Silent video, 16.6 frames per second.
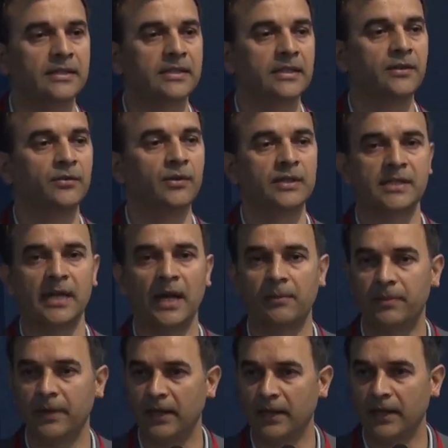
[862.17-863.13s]
See what's
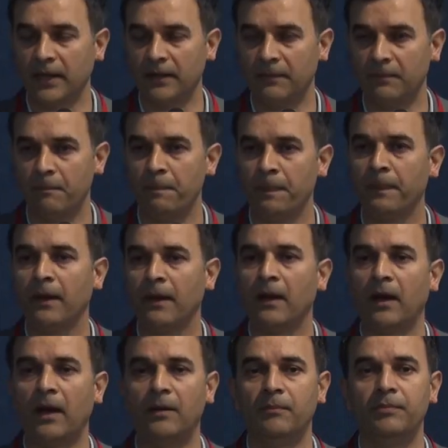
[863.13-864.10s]
happening in
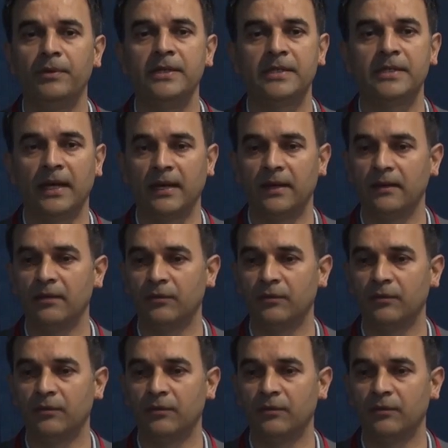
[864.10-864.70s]
Britain,